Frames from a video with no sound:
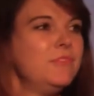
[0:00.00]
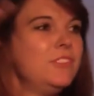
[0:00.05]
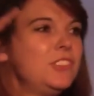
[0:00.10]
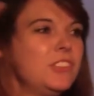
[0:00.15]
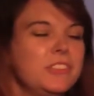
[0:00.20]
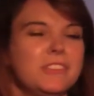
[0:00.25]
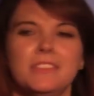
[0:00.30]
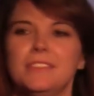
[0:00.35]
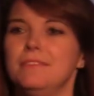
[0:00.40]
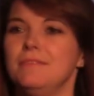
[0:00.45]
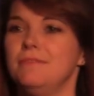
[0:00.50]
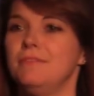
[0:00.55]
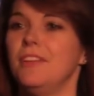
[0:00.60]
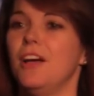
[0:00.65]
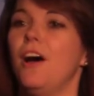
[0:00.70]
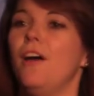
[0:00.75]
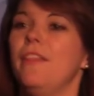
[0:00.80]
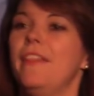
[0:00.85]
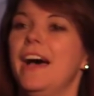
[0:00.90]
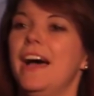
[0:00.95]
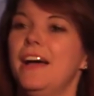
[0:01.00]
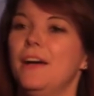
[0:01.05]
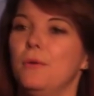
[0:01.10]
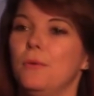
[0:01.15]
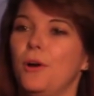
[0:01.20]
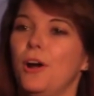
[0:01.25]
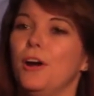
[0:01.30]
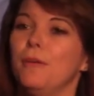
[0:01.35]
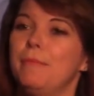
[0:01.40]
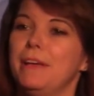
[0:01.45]
just on that,
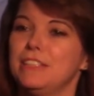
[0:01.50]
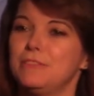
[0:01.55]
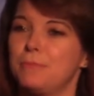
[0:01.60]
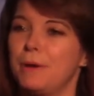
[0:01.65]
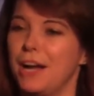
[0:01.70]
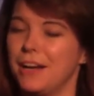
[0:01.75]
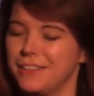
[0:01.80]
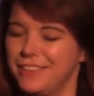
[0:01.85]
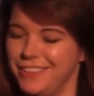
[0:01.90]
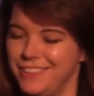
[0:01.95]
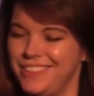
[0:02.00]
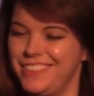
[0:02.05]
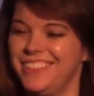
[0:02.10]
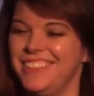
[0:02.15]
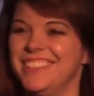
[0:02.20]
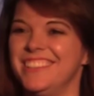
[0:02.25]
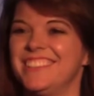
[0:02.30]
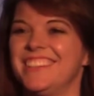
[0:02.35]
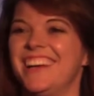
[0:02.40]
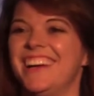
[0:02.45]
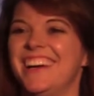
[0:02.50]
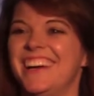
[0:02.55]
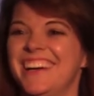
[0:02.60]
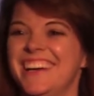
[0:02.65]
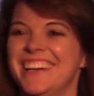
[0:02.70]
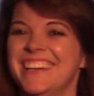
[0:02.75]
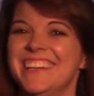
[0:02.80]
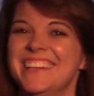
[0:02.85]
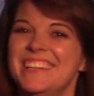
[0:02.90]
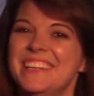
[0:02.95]
our best practice is
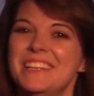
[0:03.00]
uh,